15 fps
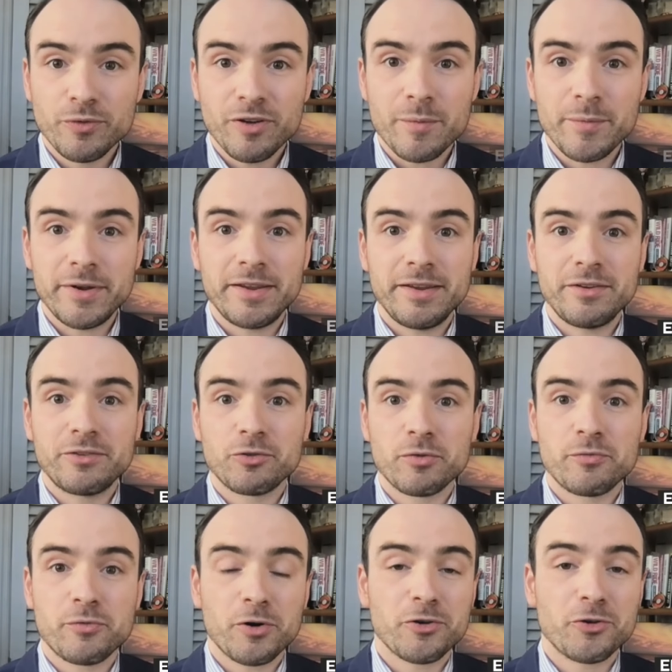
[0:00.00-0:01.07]
I mean, he's
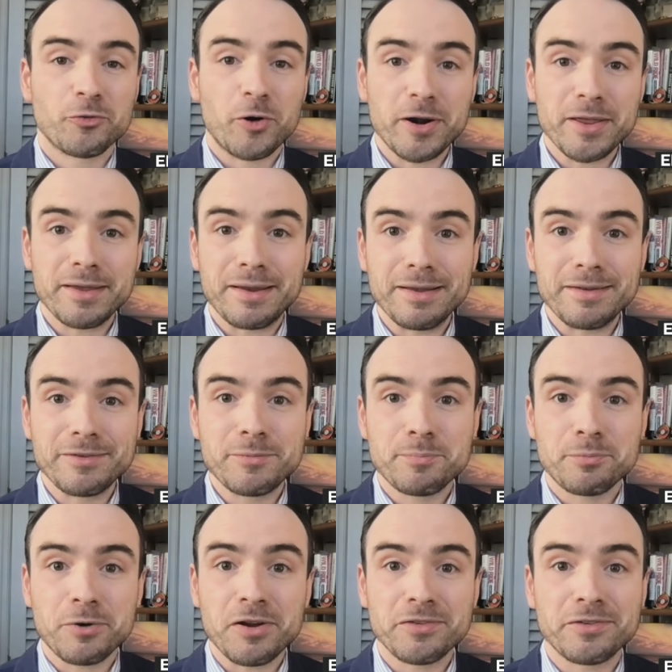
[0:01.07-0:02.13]
referred to running
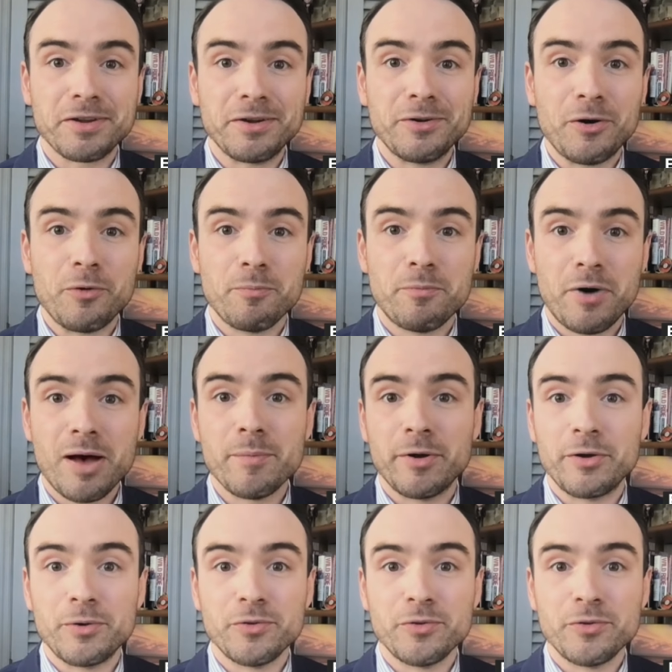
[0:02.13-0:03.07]
against President Obama,